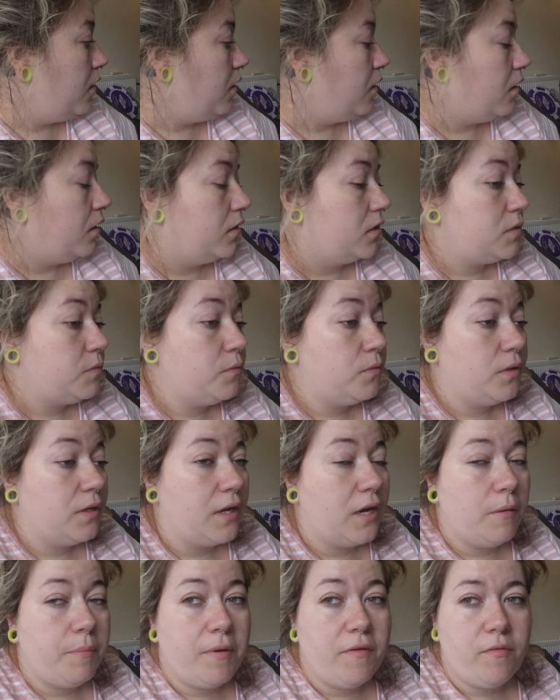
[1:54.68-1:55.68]
oh, this morning
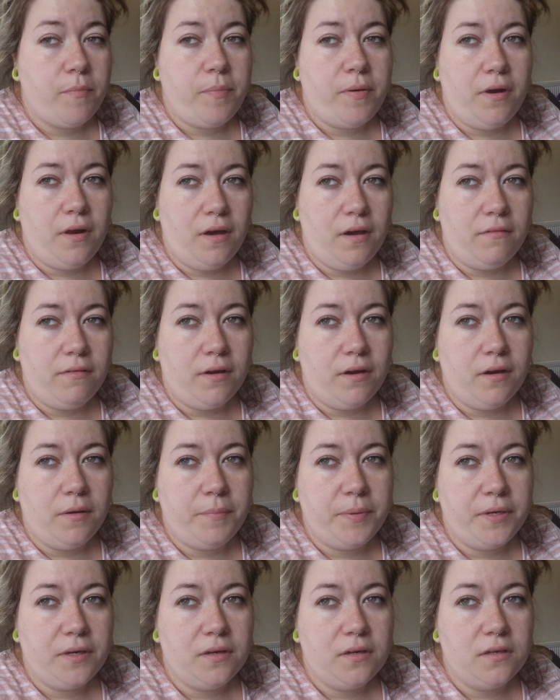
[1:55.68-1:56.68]
I had a bit of a palaver
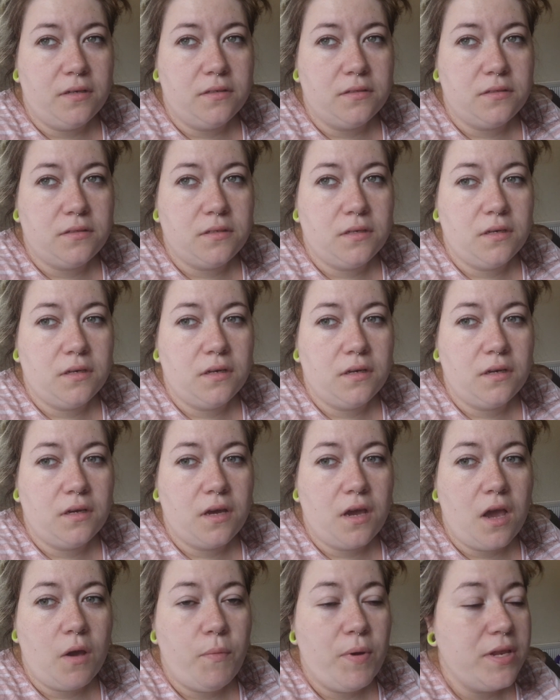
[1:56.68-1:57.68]
because
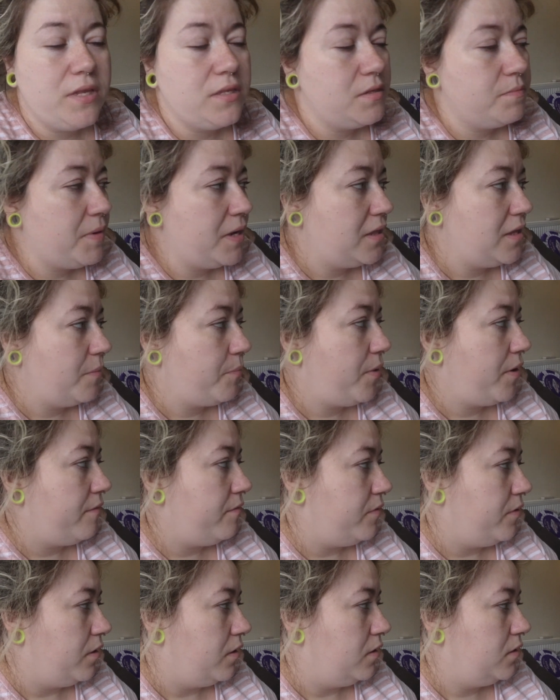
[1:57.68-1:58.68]
I went to make their
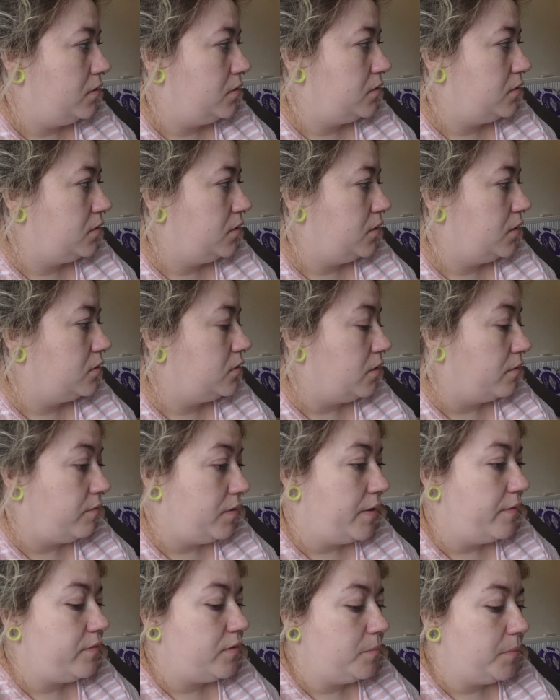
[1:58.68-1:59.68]
breakfast, so I've
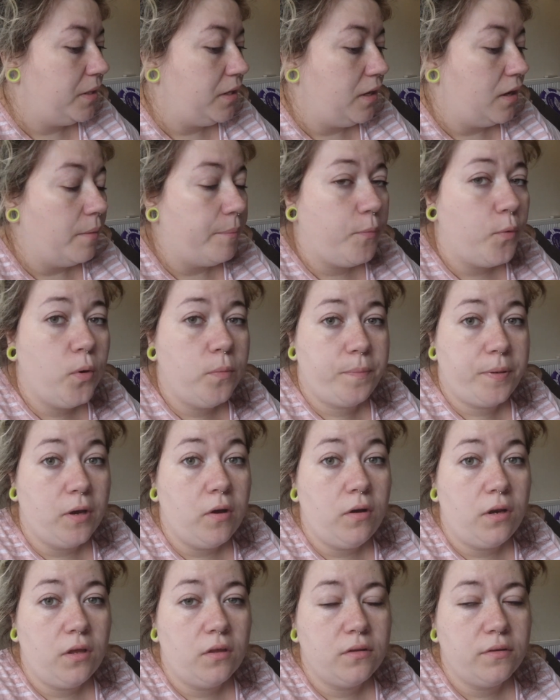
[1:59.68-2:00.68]
left them in here. I put
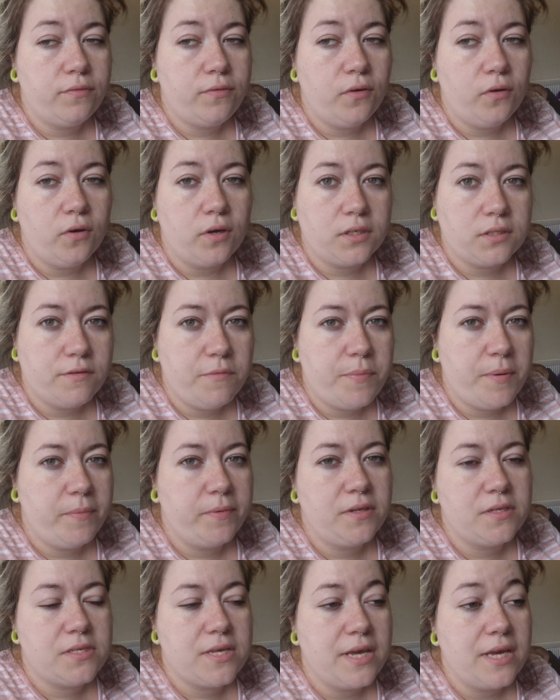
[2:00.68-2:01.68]
Ollie on the floor, because if I put him
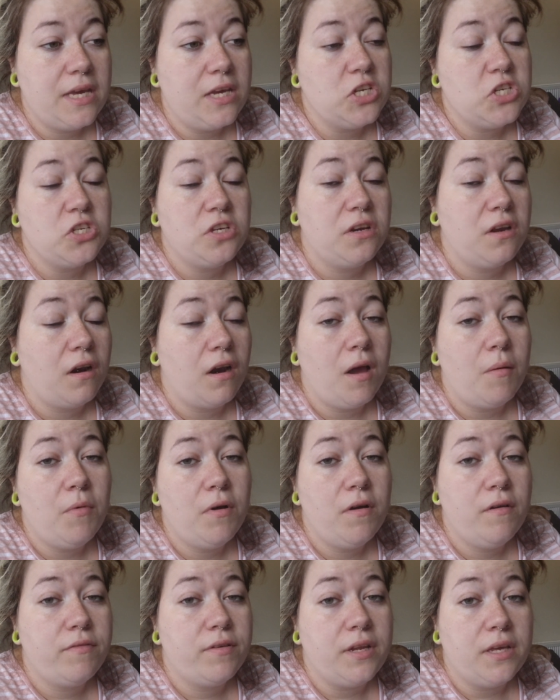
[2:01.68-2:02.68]
on the settee, he's just going to climb
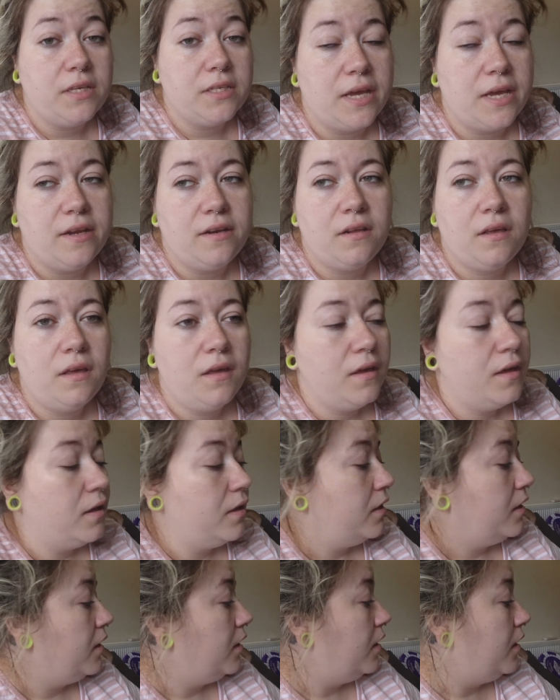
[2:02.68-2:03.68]
off on head.
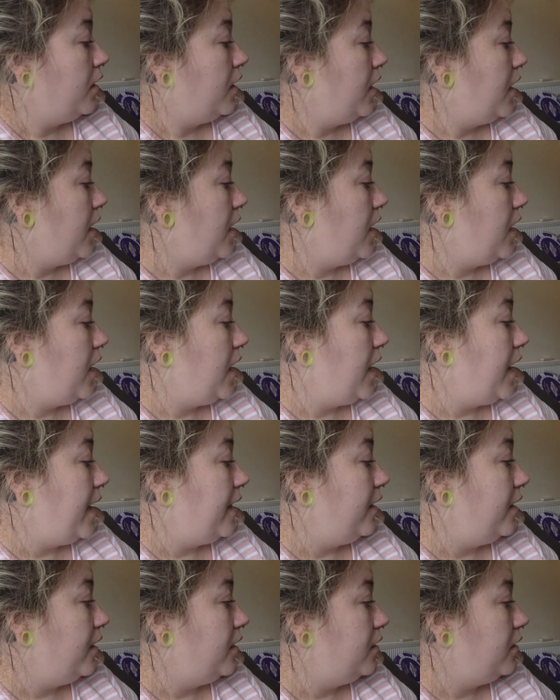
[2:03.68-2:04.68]

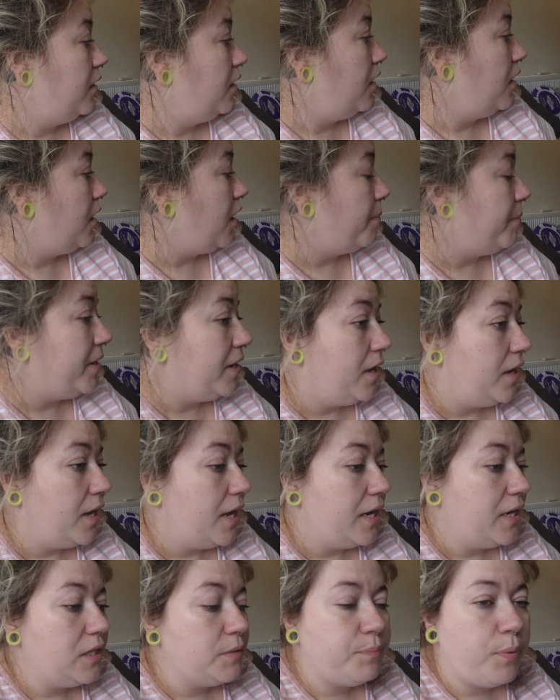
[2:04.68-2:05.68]
And then I come in here,
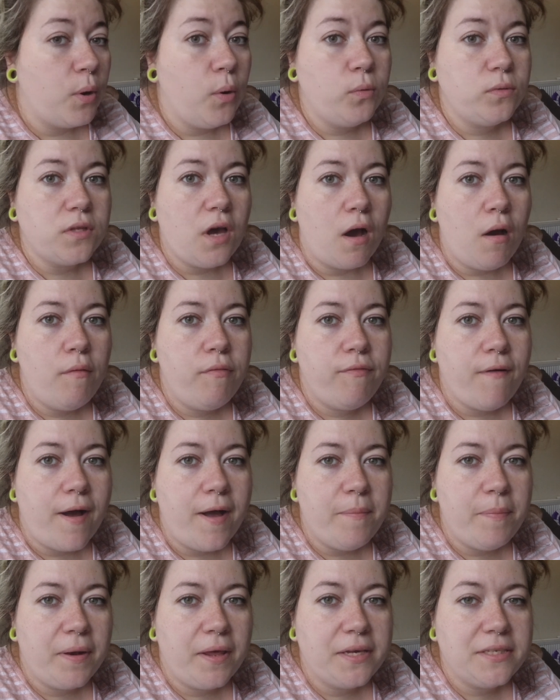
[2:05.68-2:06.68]
and he's pulled the whole
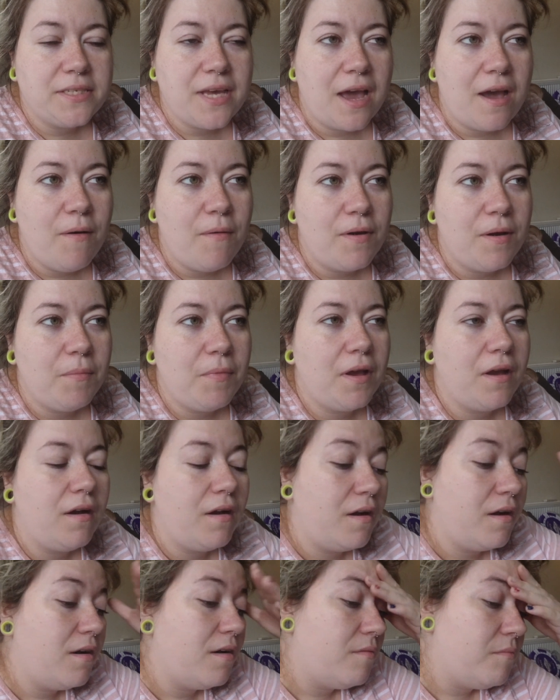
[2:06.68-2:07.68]
fireplace out, and I'm like,
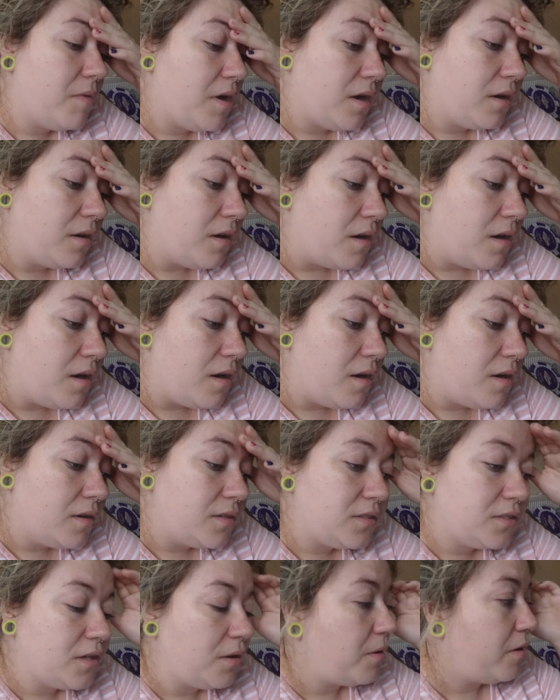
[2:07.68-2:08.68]
oh my
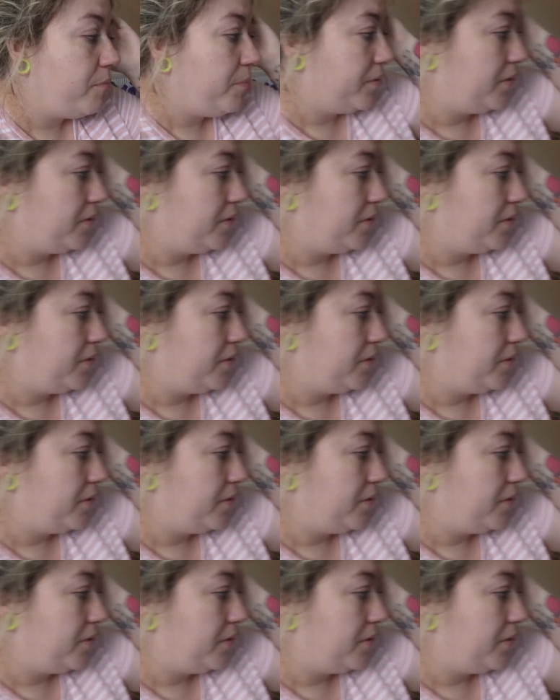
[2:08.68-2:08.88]
god. So I